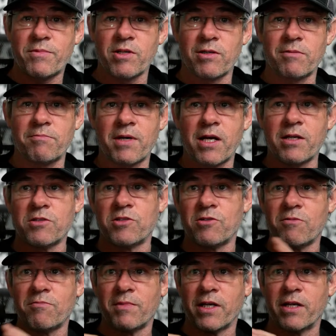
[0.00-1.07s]
on my
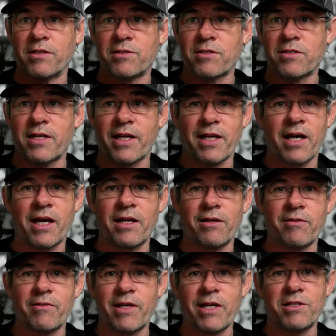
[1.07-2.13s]
zoom lens. It's like, I don't
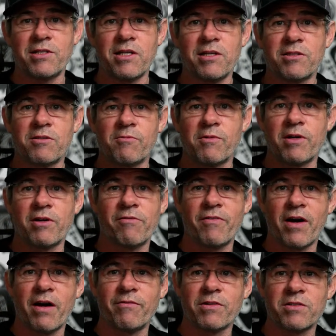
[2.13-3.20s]
know, an 18 to
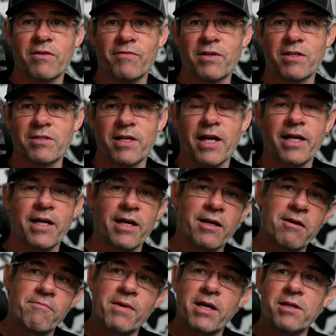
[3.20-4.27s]
105 or something. I was like, okay, I
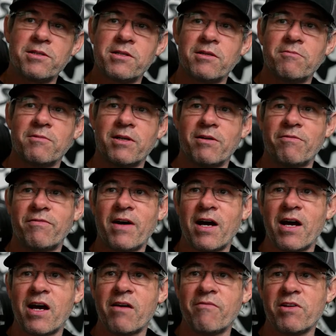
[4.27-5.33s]
got my 18
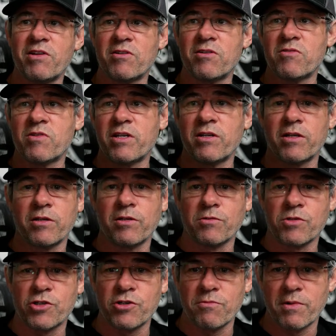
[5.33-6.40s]
105, you know, it, will
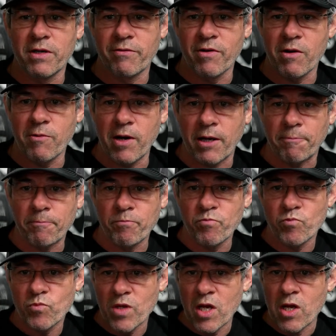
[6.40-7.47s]
shoot whatever I want.
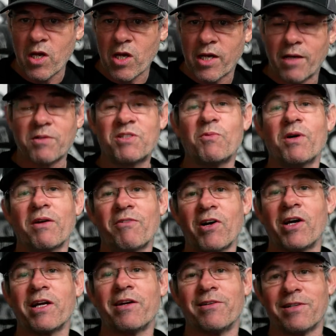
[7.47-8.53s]
And so what I've
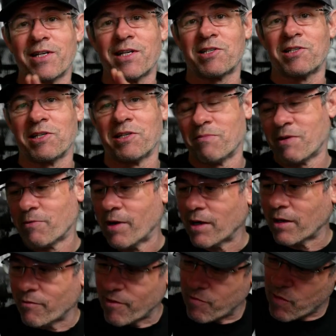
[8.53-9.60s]
got here is actually going to be
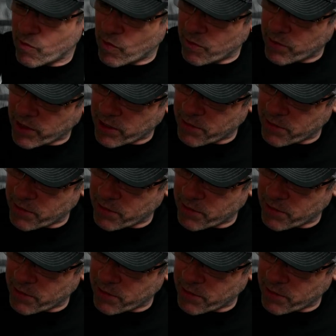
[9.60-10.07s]
relevant with what we're going to